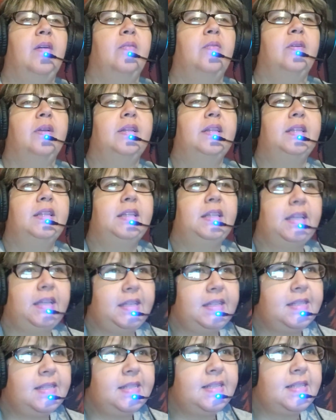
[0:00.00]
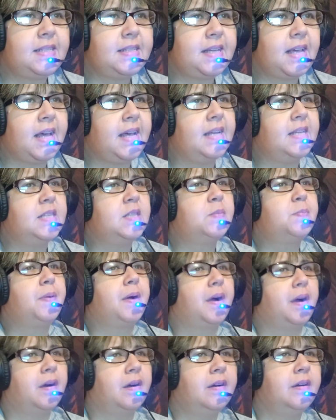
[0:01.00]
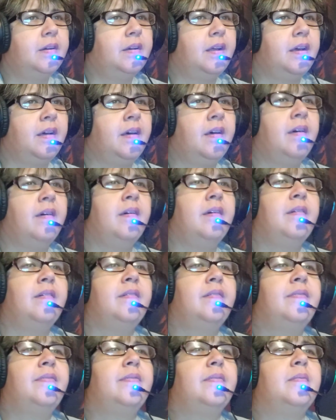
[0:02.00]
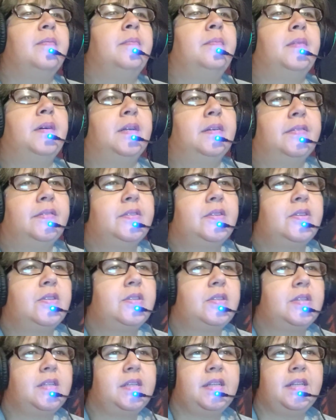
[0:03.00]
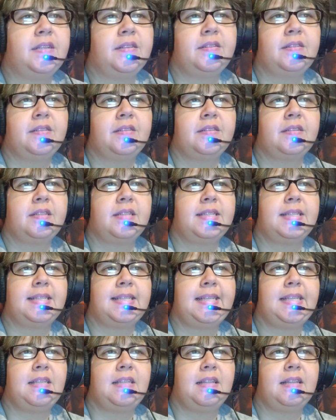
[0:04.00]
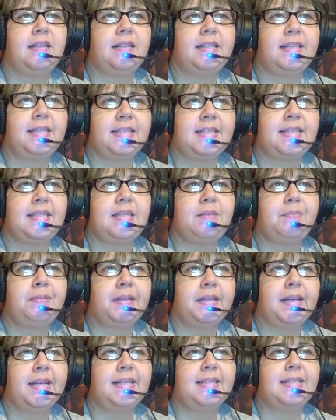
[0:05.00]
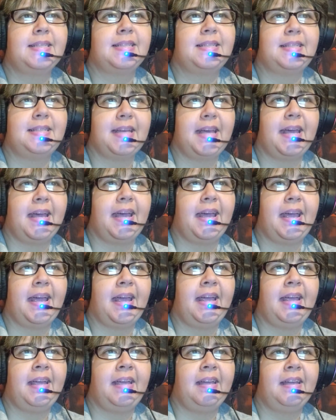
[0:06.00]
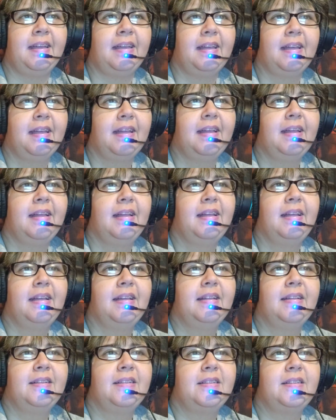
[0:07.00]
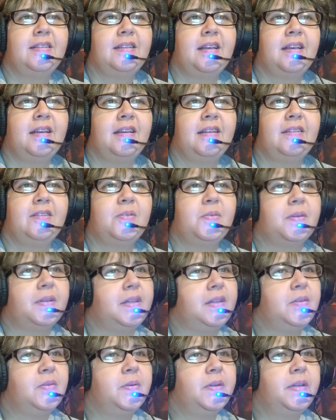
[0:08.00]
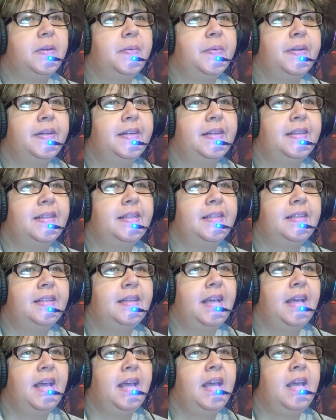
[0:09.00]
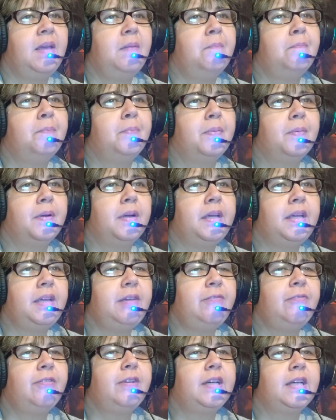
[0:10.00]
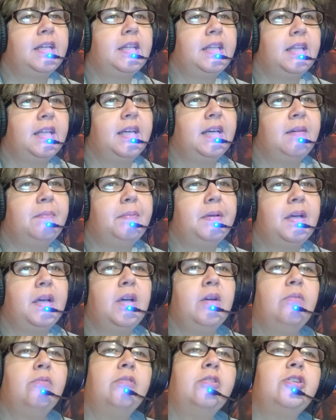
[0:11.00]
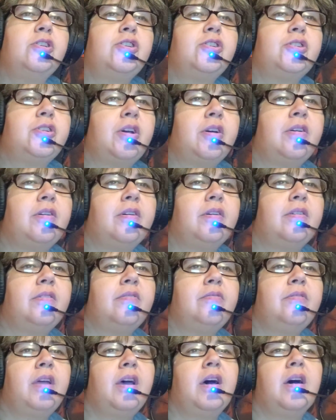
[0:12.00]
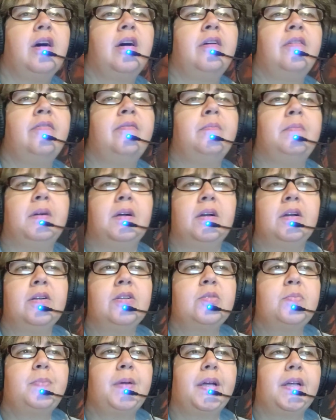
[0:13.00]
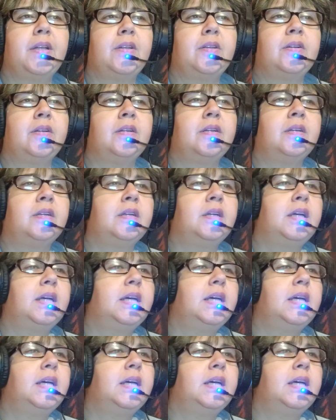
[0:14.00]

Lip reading: released as part of Marvel Studios' Disney Plus Day 2021, a brief clip was shown of Mark Spector